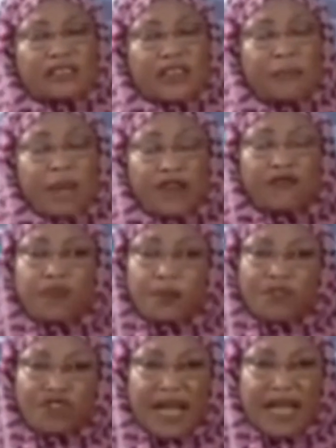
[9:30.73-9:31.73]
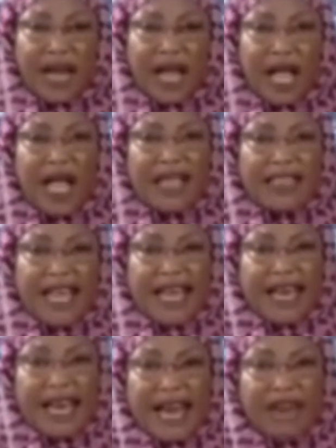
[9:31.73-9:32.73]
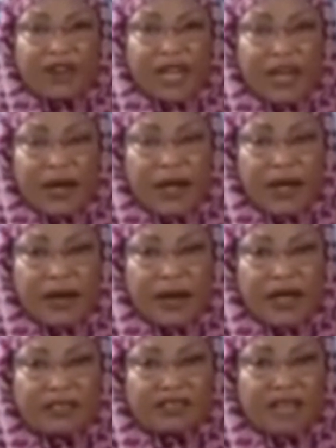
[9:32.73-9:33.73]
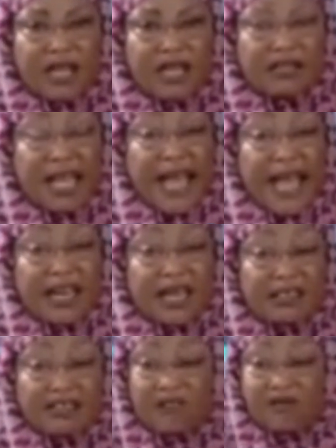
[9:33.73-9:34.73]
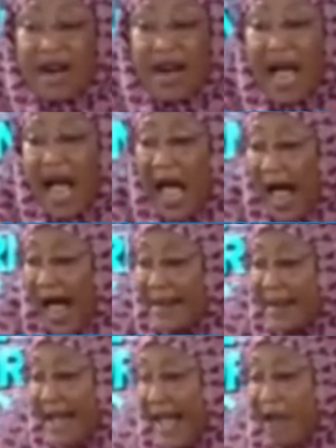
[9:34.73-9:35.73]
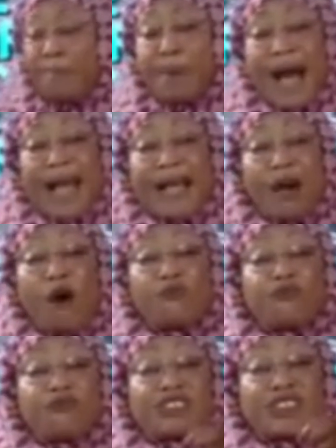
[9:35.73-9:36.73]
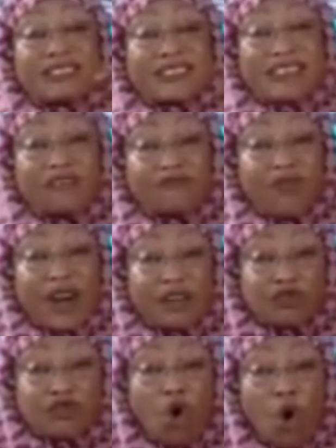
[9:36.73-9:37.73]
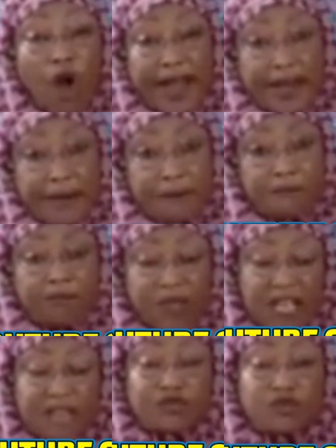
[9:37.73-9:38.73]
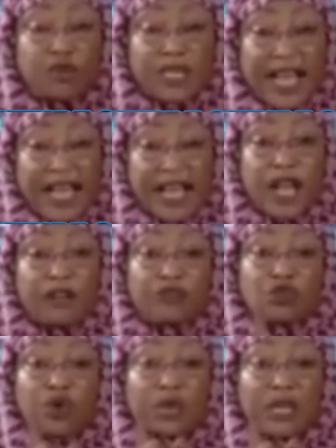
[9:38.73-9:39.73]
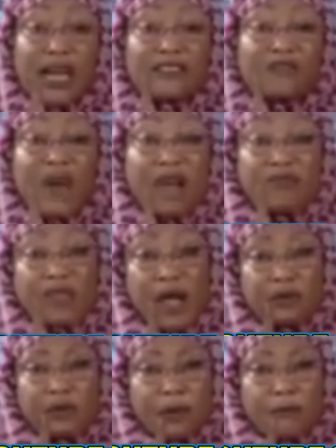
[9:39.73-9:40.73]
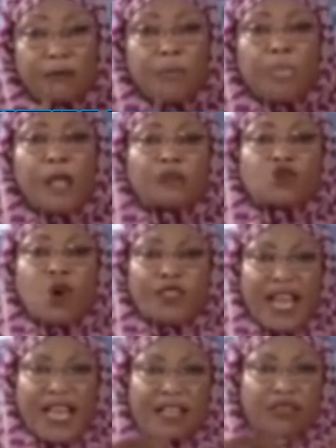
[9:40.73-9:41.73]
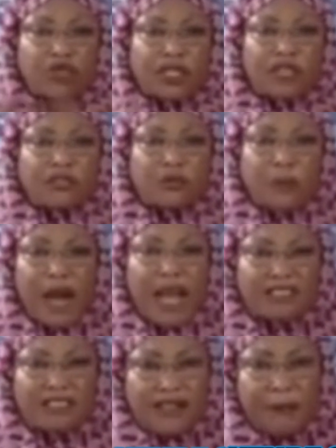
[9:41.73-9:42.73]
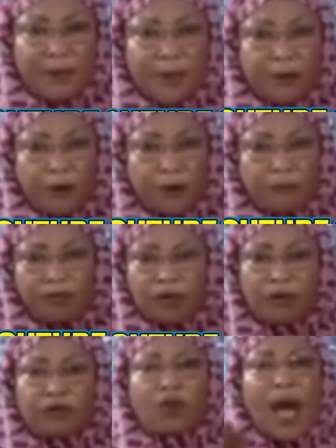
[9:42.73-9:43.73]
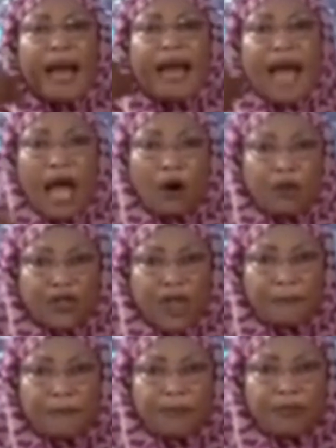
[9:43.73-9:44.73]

come in from China, they land they end in Zamfara, and a bag of Zamfara soil is today sold at 5,000. So they need to displace the people to allow them